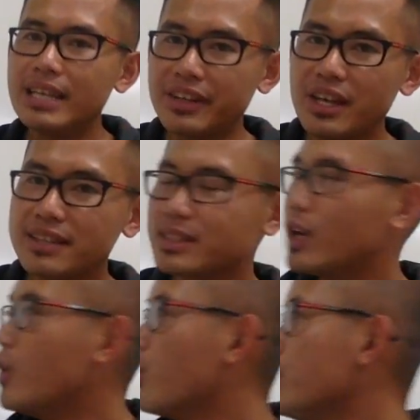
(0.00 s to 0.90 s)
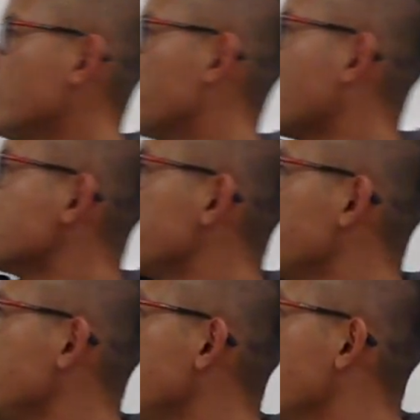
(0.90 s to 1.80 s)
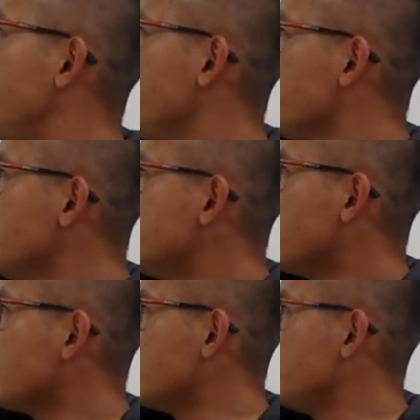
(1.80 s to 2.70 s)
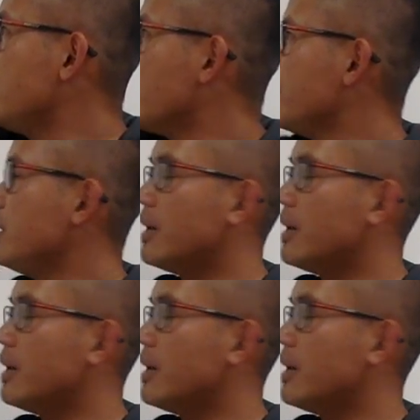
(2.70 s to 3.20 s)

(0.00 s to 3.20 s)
And yes, we could possibly figure this out individually